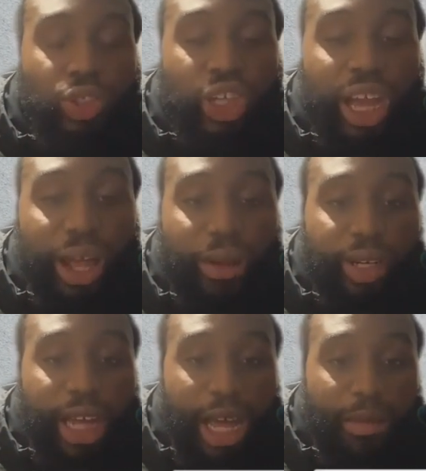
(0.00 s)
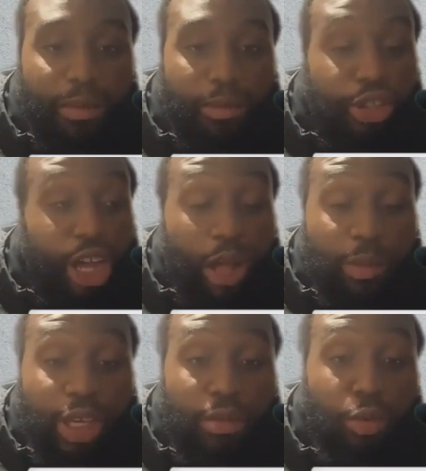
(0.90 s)
child
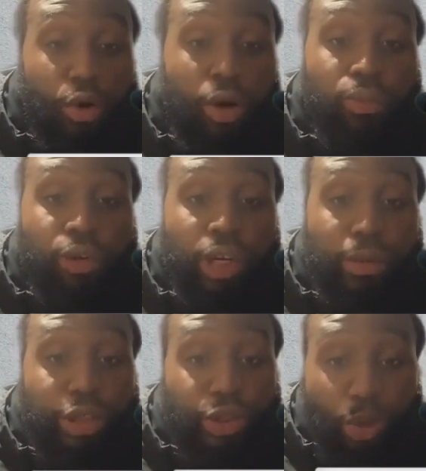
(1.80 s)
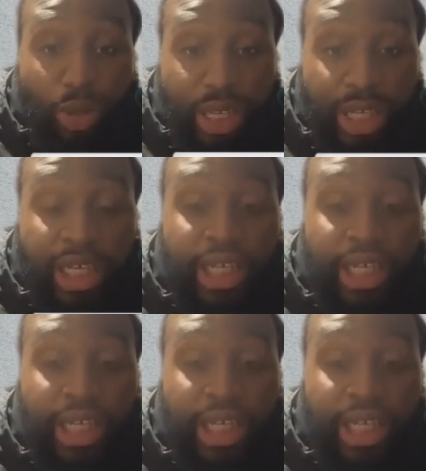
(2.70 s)
being born prematurely,